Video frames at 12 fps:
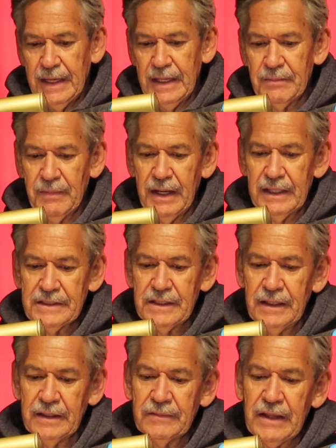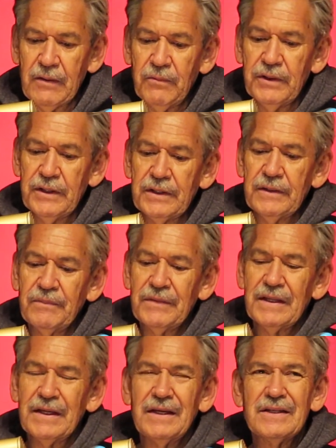In my tongue, that word
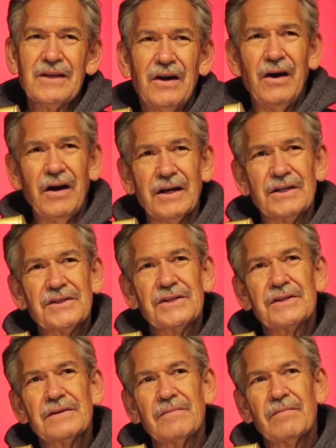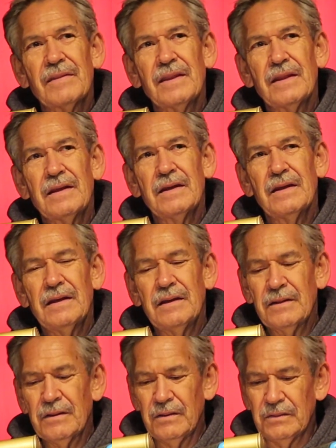is harsh
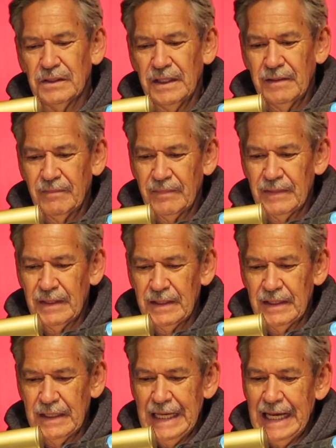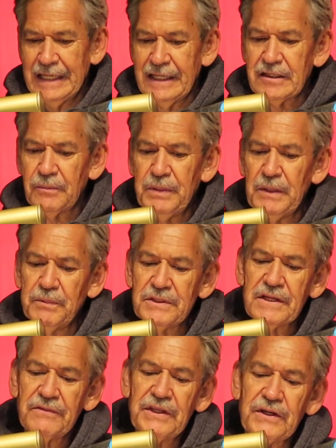and holy. And yet the
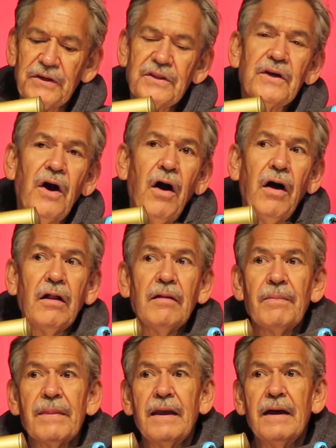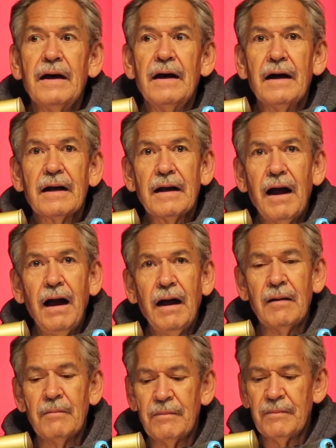peoples of the earth call,
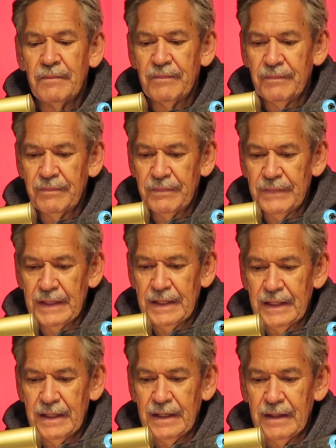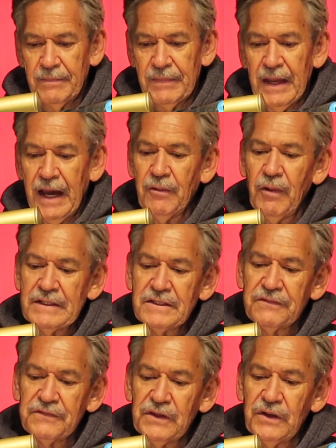come. I want
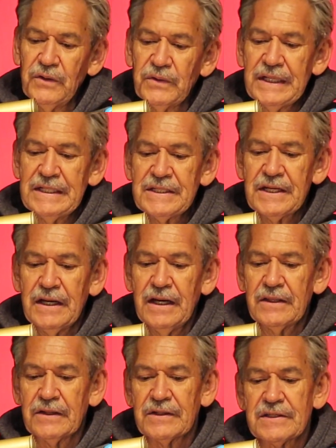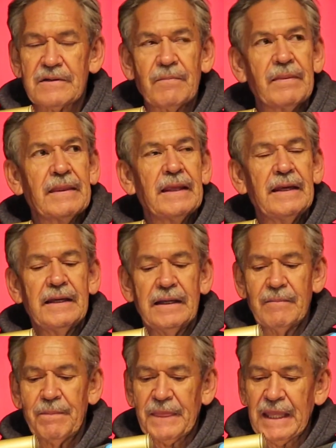to flow into others,
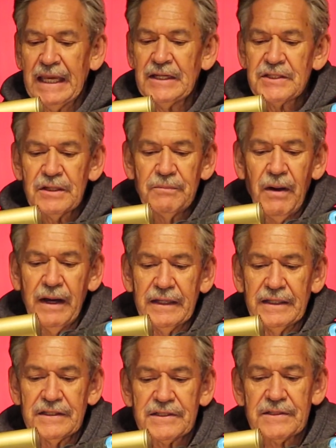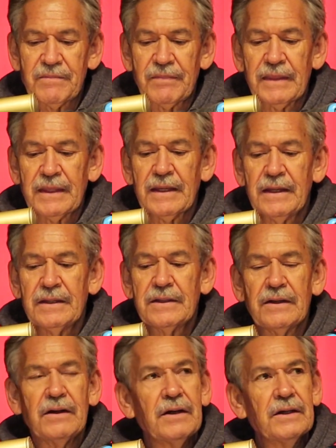into bodies.
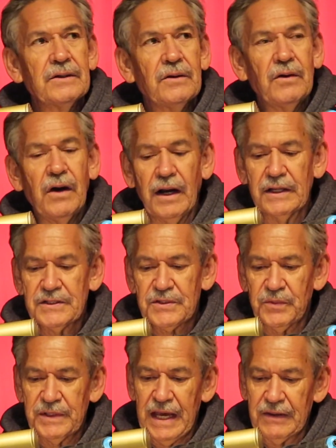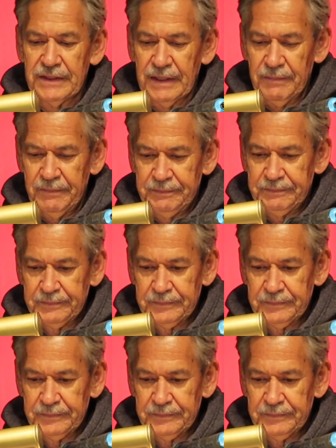There are no hearts without them.